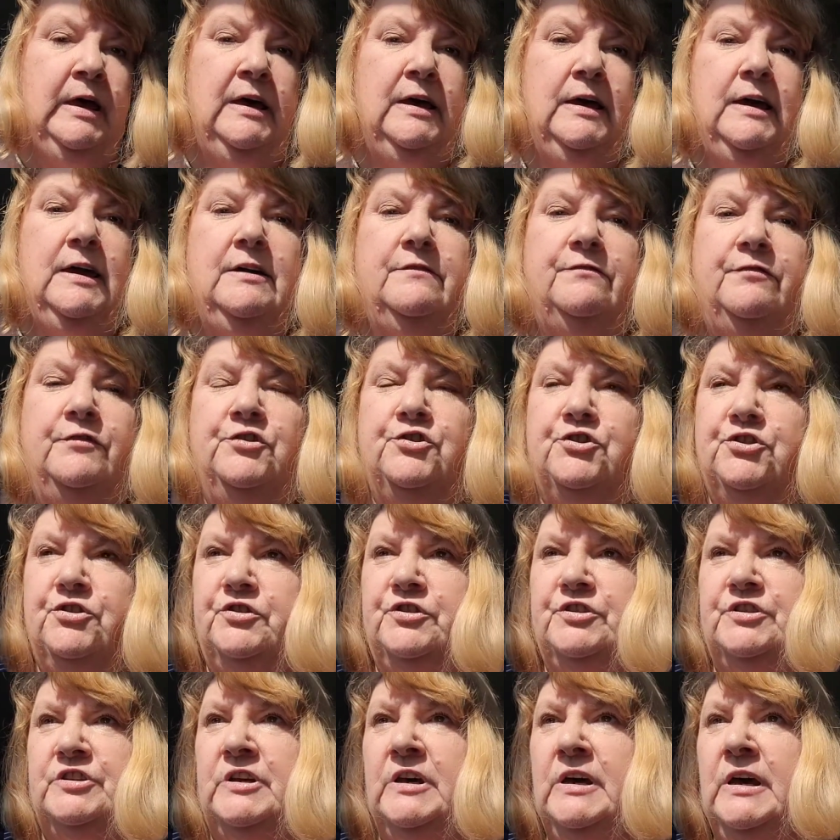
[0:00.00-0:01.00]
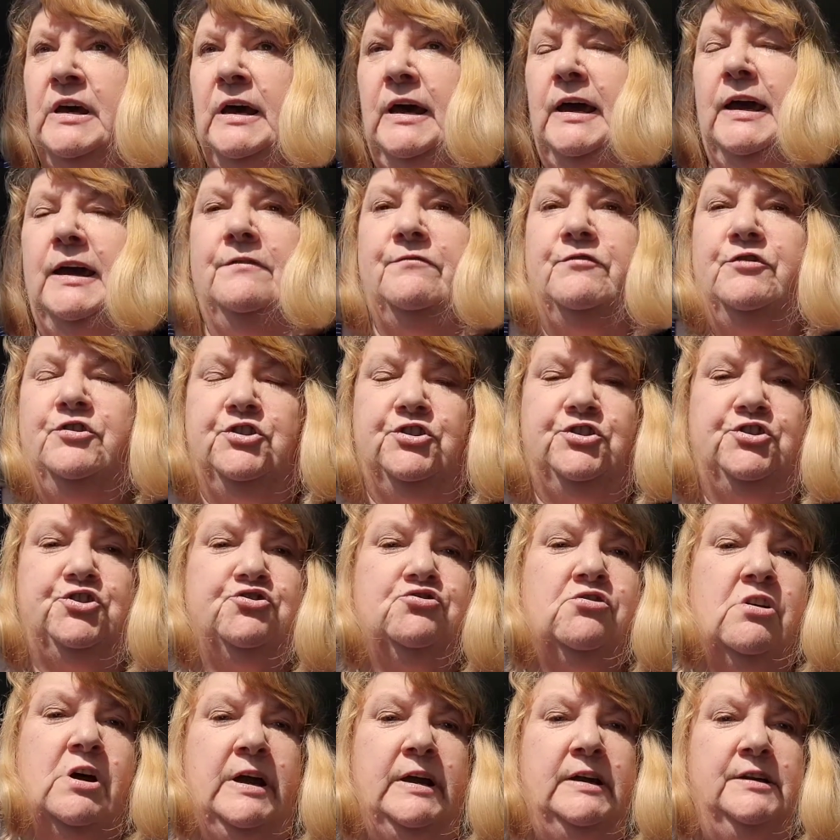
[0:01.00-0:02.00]
even just
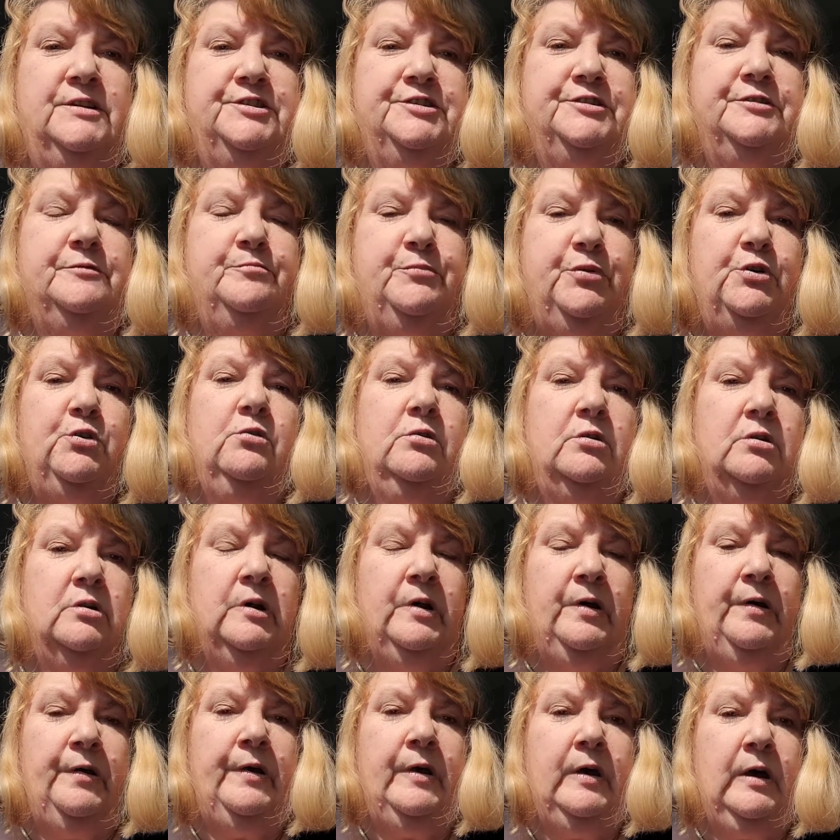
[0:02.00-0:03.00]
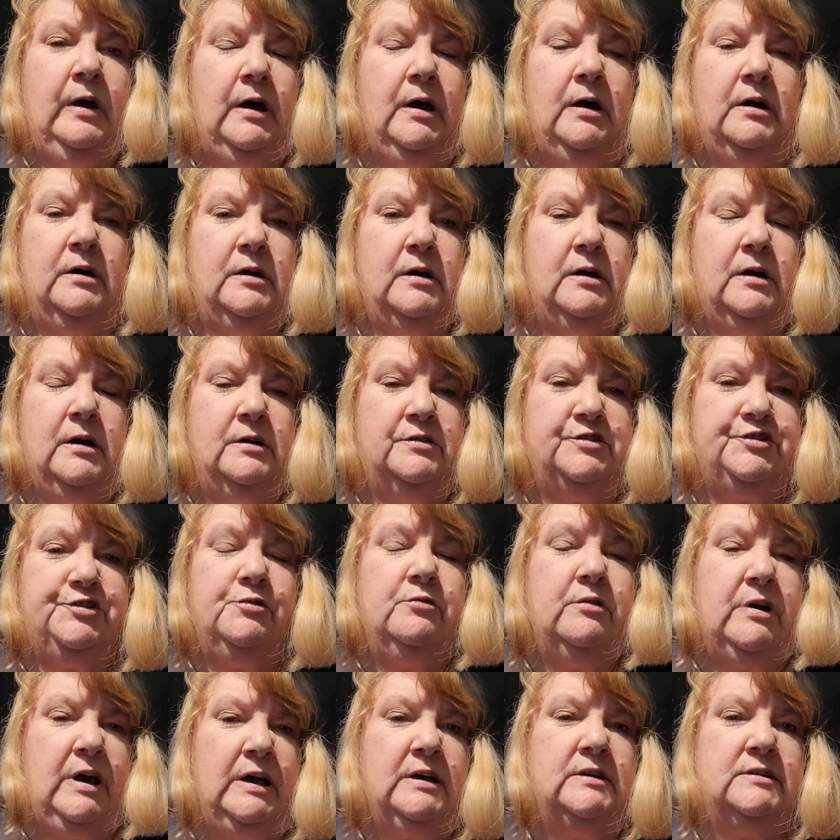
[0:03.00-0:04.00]
trying to pull a
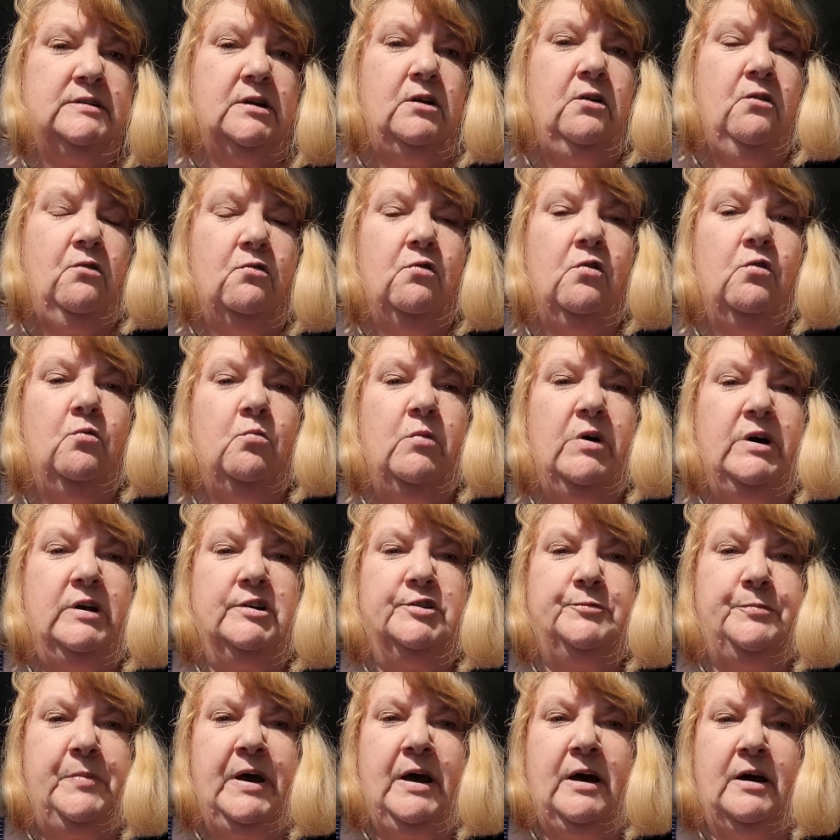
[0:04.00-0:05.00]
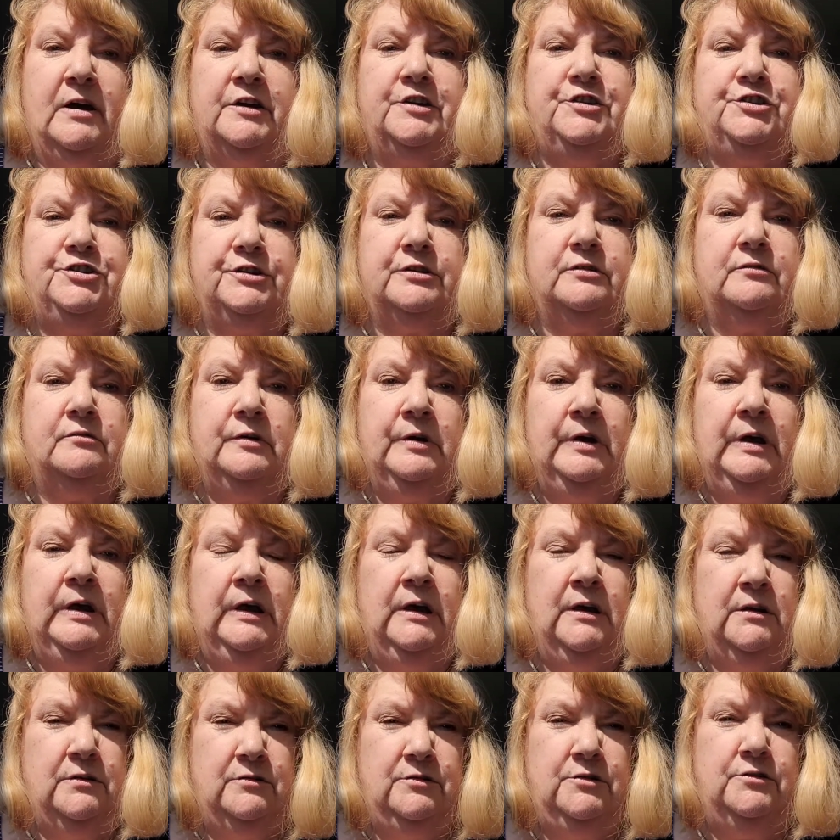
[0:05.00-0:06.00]
suitcase along on wheels behind you.
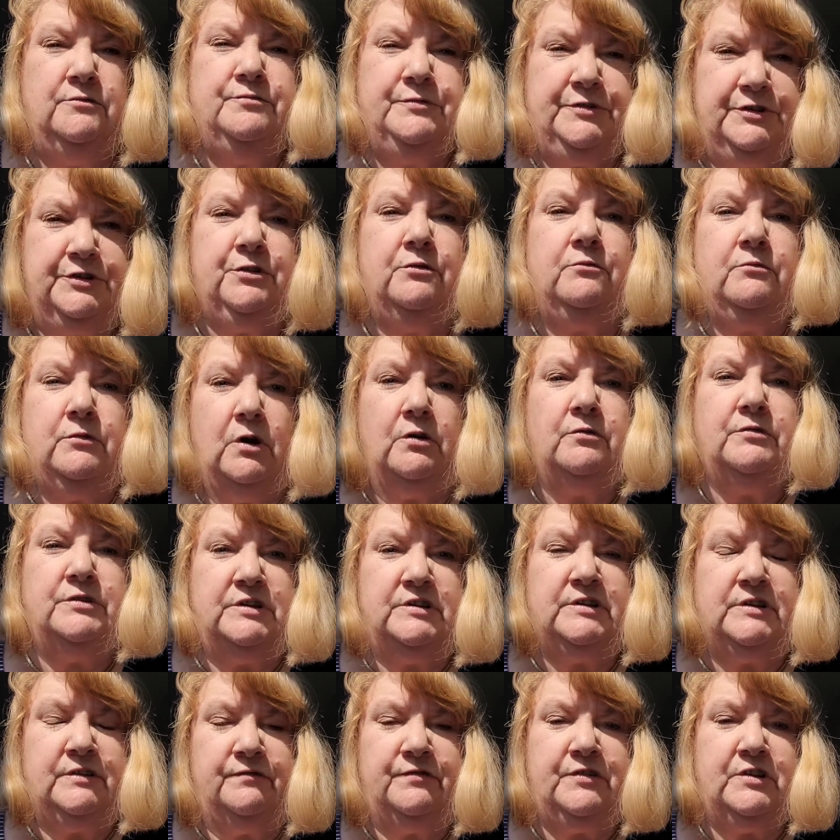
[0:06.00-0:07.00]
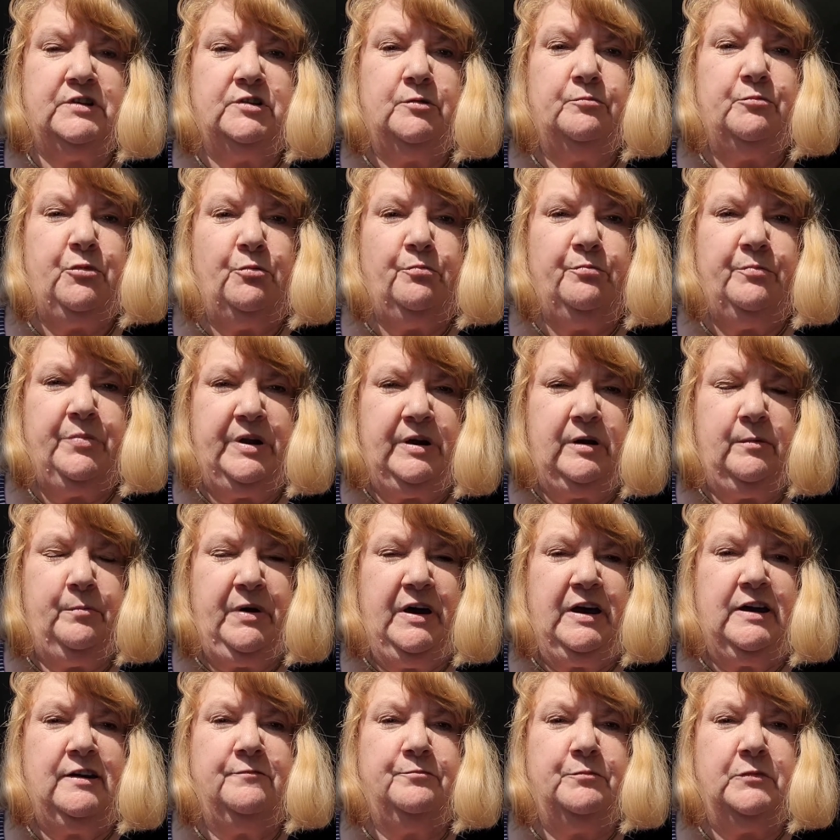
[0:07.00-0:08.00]
You soon notice if there's a bump in a
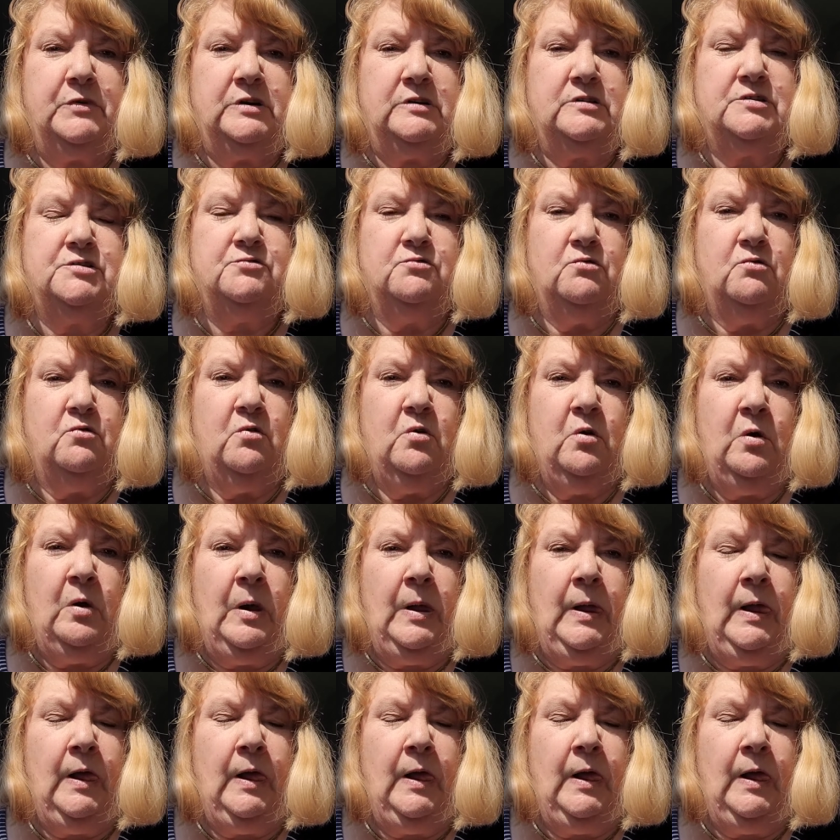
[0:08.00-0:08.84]
pavement or